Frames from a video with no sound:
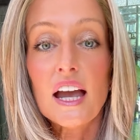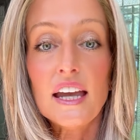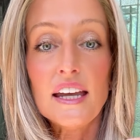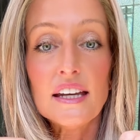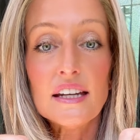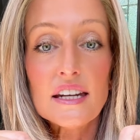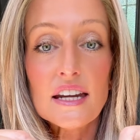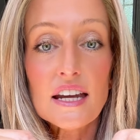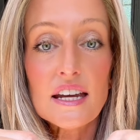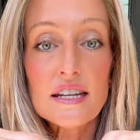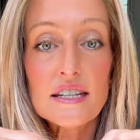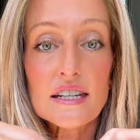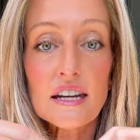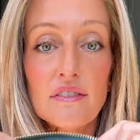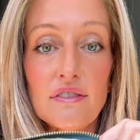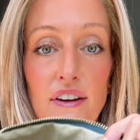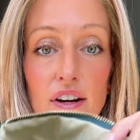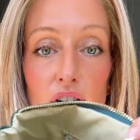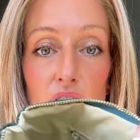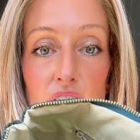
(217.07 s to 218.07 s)
It is
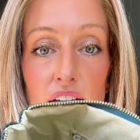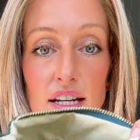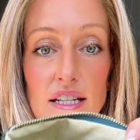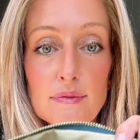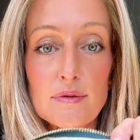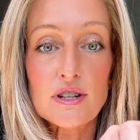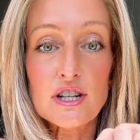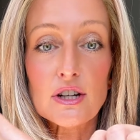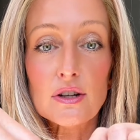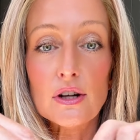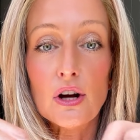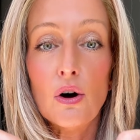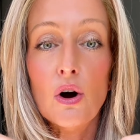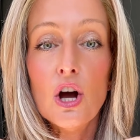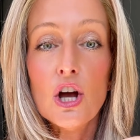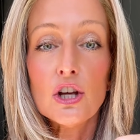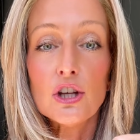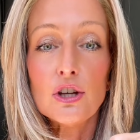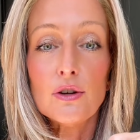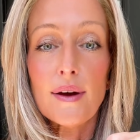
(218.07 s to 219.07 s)
a very nice material.
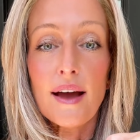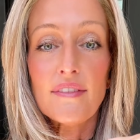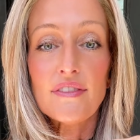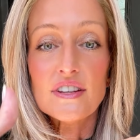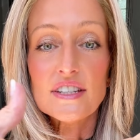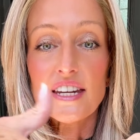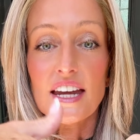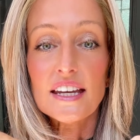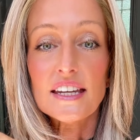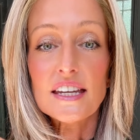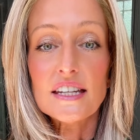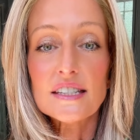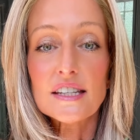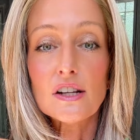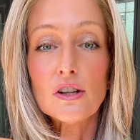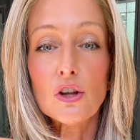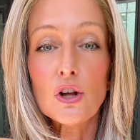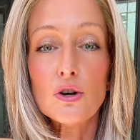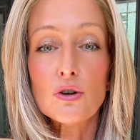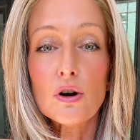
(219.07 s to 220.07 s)
You have the Take
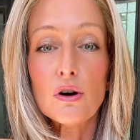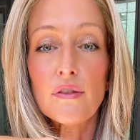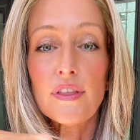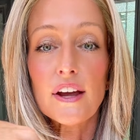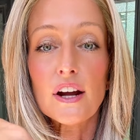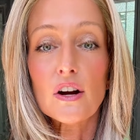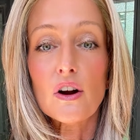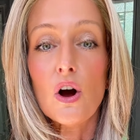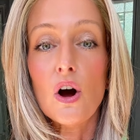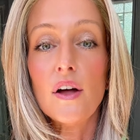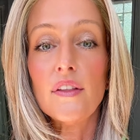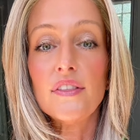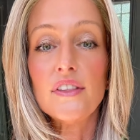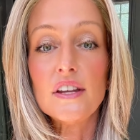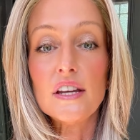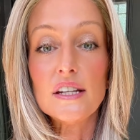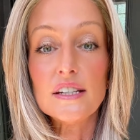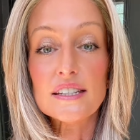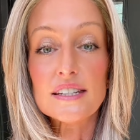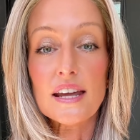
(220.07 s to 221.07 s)
Easy logo there on
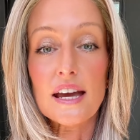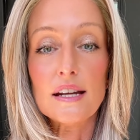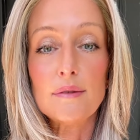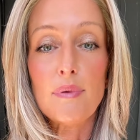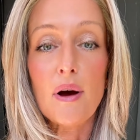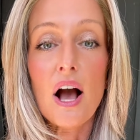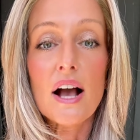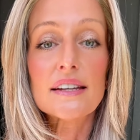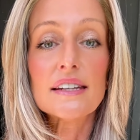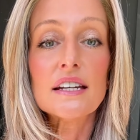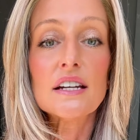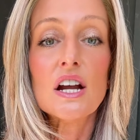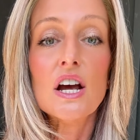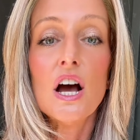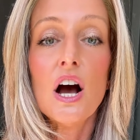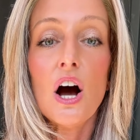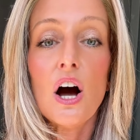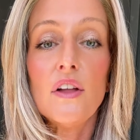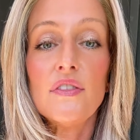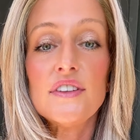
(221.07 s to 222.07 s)
the side pocket
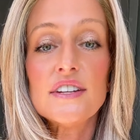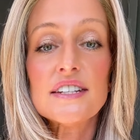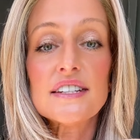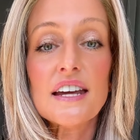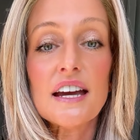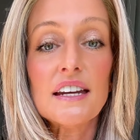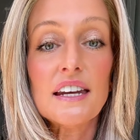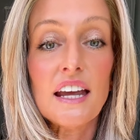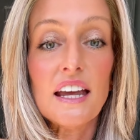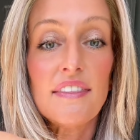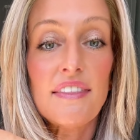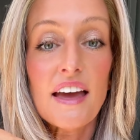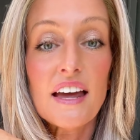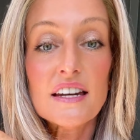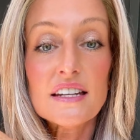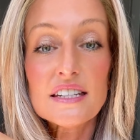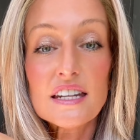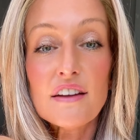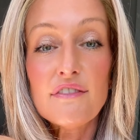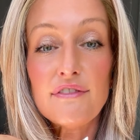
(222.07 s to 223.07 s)
on this side, and that
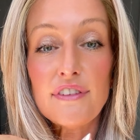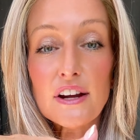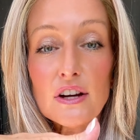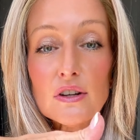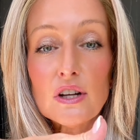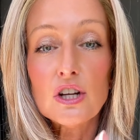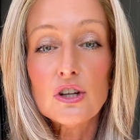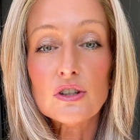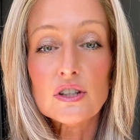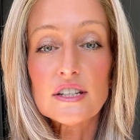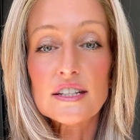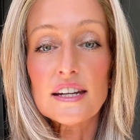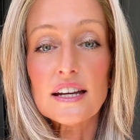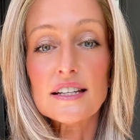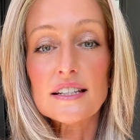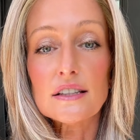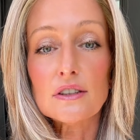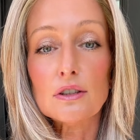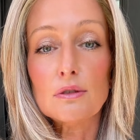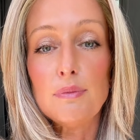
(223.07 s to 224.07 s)
is a very good
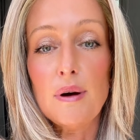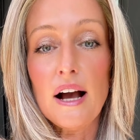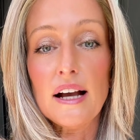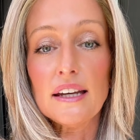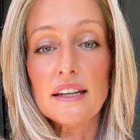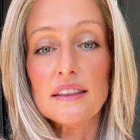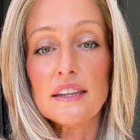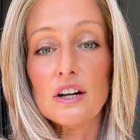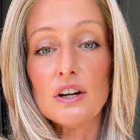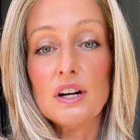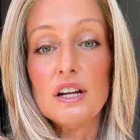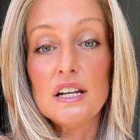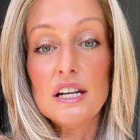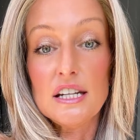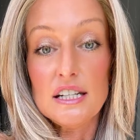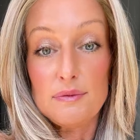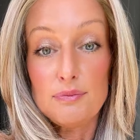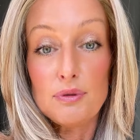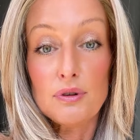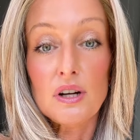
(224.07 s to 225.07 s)
size little pocket there. It
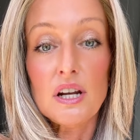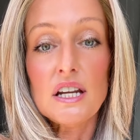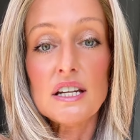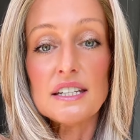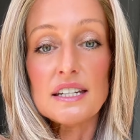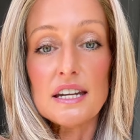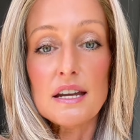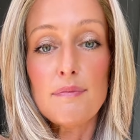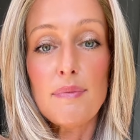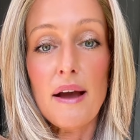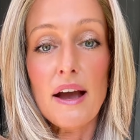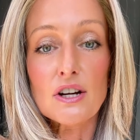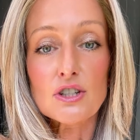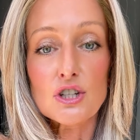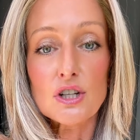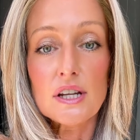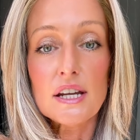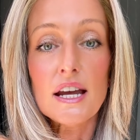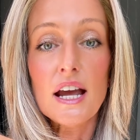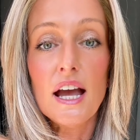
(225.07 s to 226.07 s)
is pretty deep,
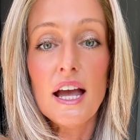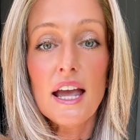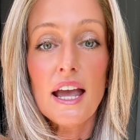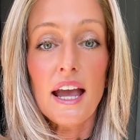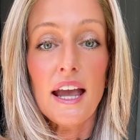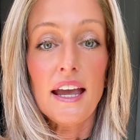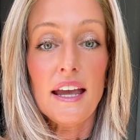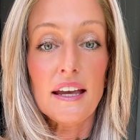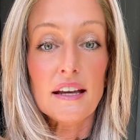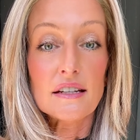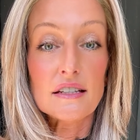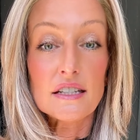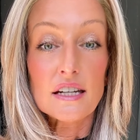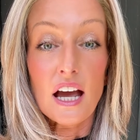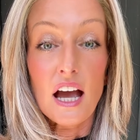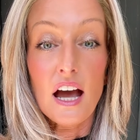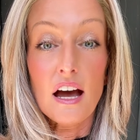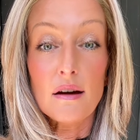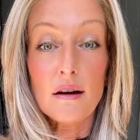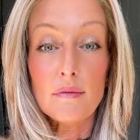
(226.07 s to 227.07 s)
actually, and
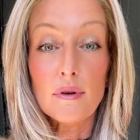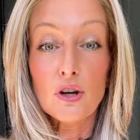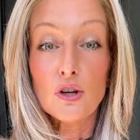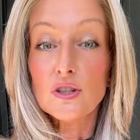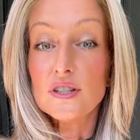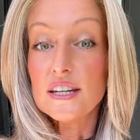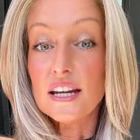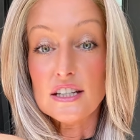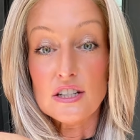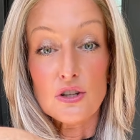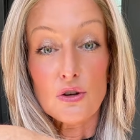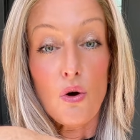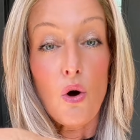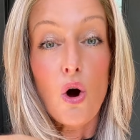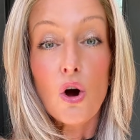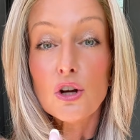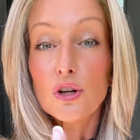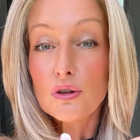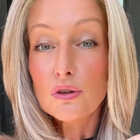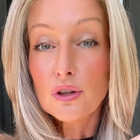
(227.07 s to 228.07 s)
good size. So
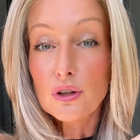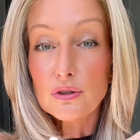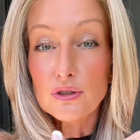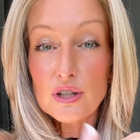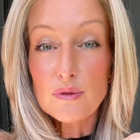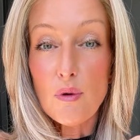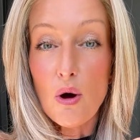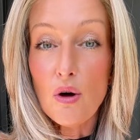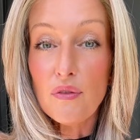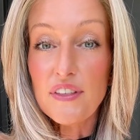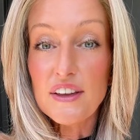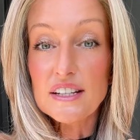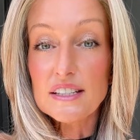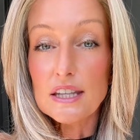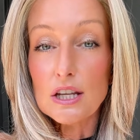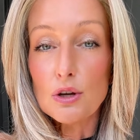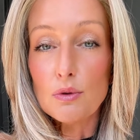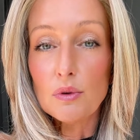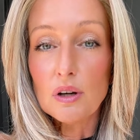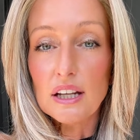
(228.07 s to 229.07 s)
all your little small things
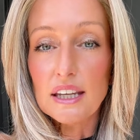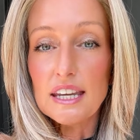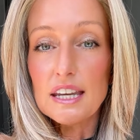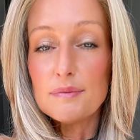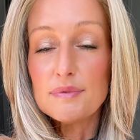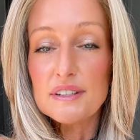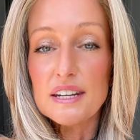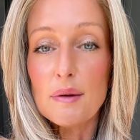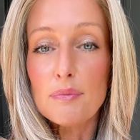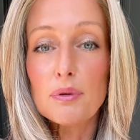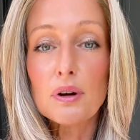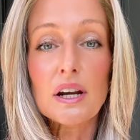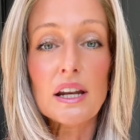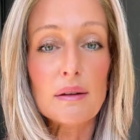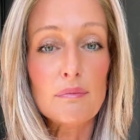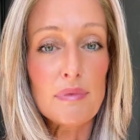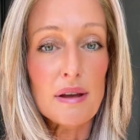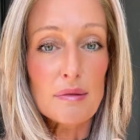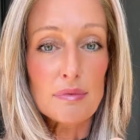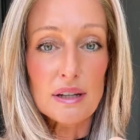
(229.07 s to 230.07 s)
that you want to keep separate
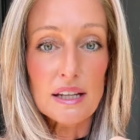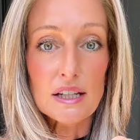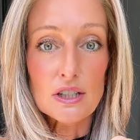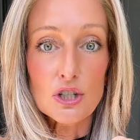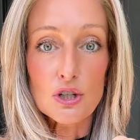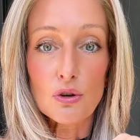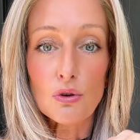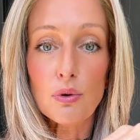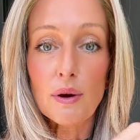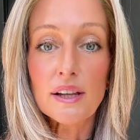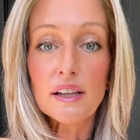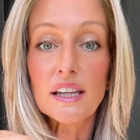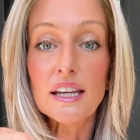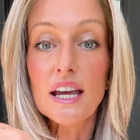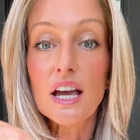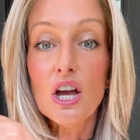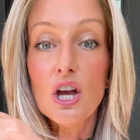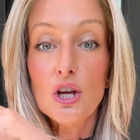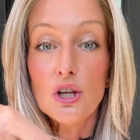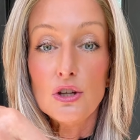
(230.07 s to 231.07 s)
and be able to get to
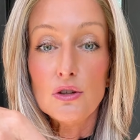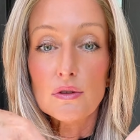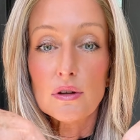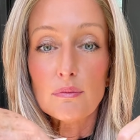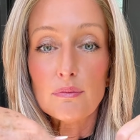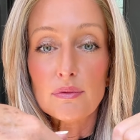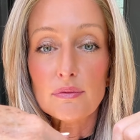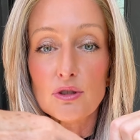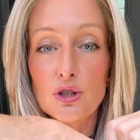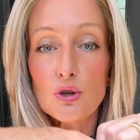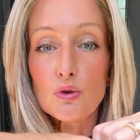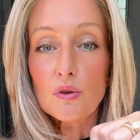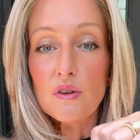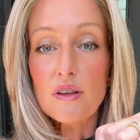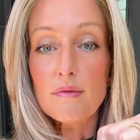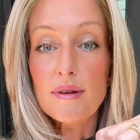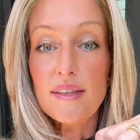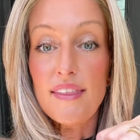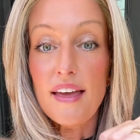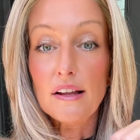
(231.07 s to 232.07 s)
quickly, you can store
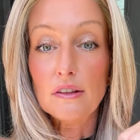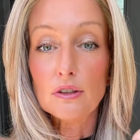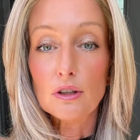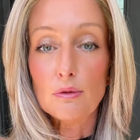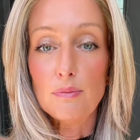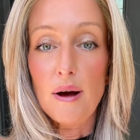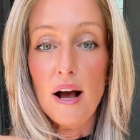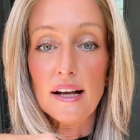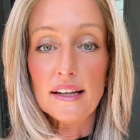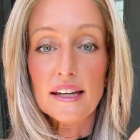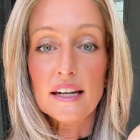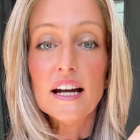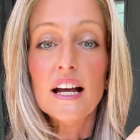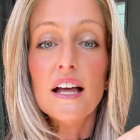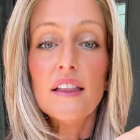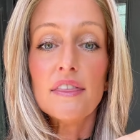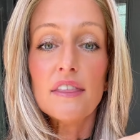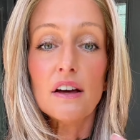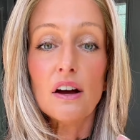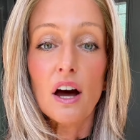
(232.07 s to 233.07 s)
them in that little pocket.
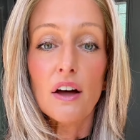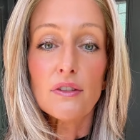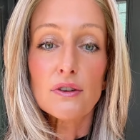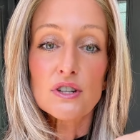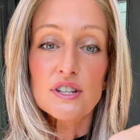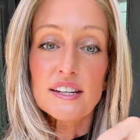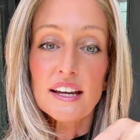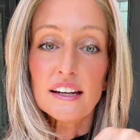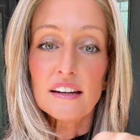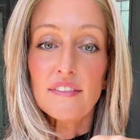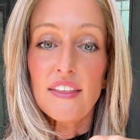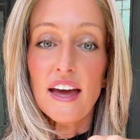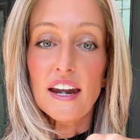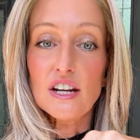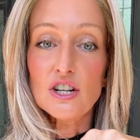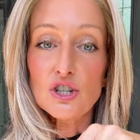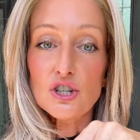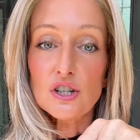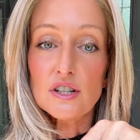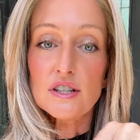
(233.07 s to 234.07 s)
The other side of that
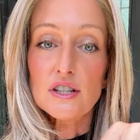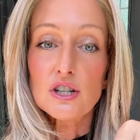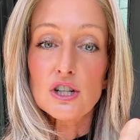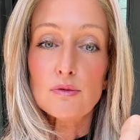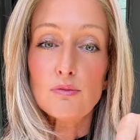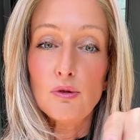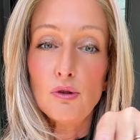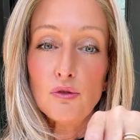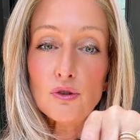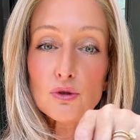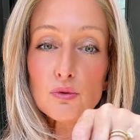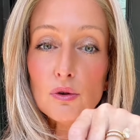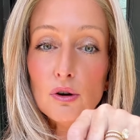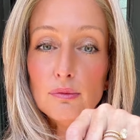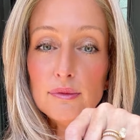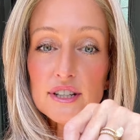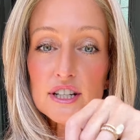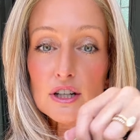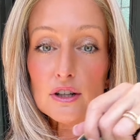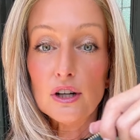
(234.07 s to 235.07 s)
is just the smooth twill
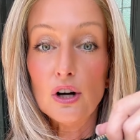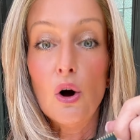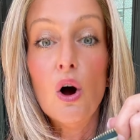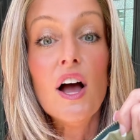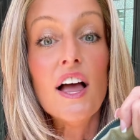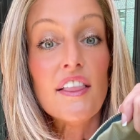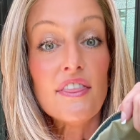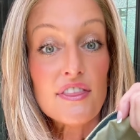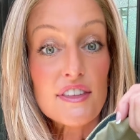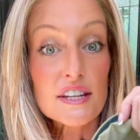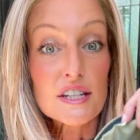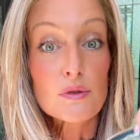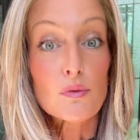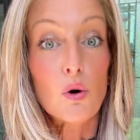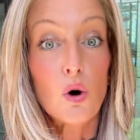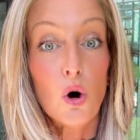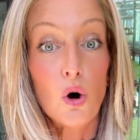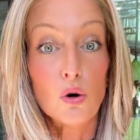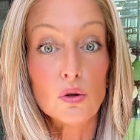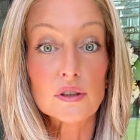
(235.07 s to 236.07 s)
material. This
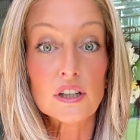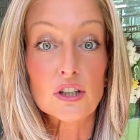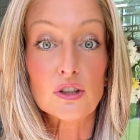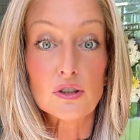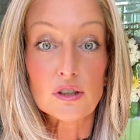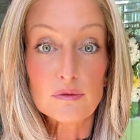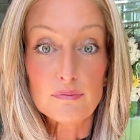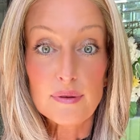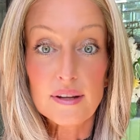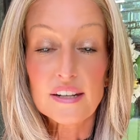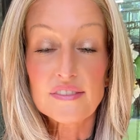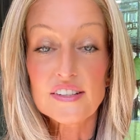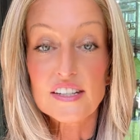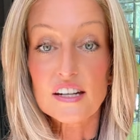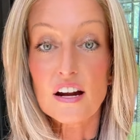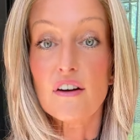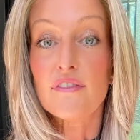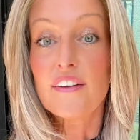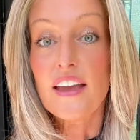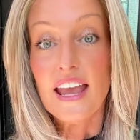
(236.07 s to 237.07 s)
will hold a good bit of
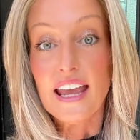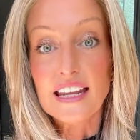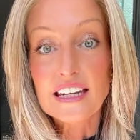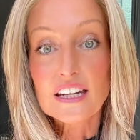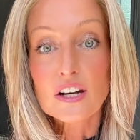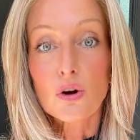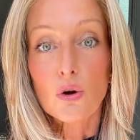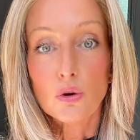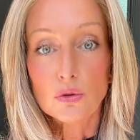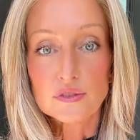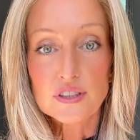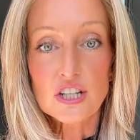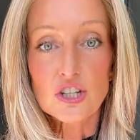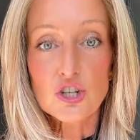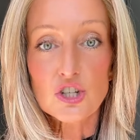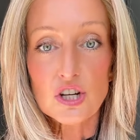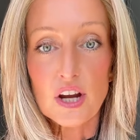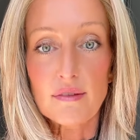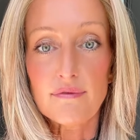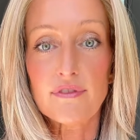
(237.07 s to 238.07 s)
stuff, and it holds
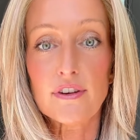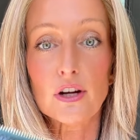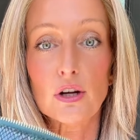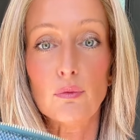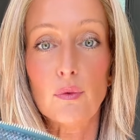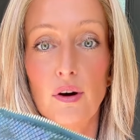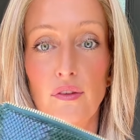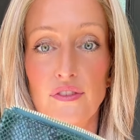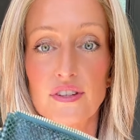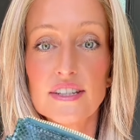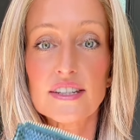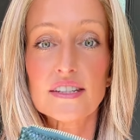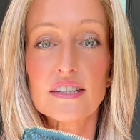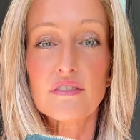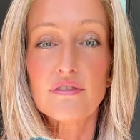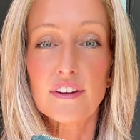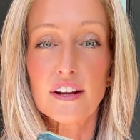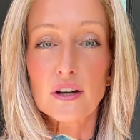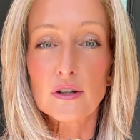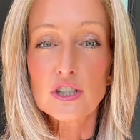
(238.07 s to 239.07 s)
its shape very well. This is
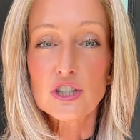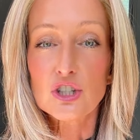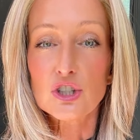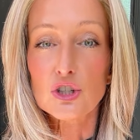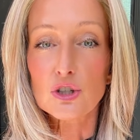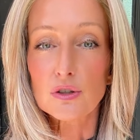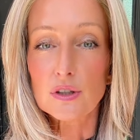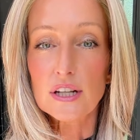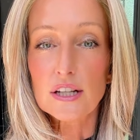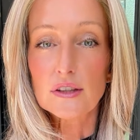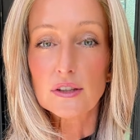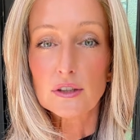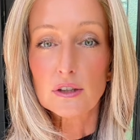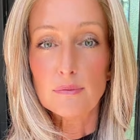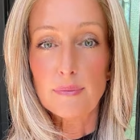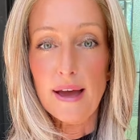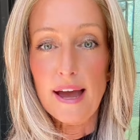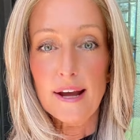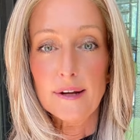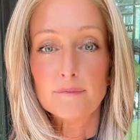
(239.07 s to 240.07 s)
a very sturdy
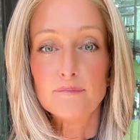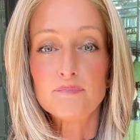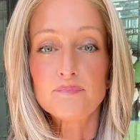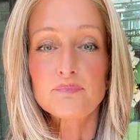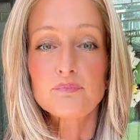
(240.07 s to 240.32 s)
little bag.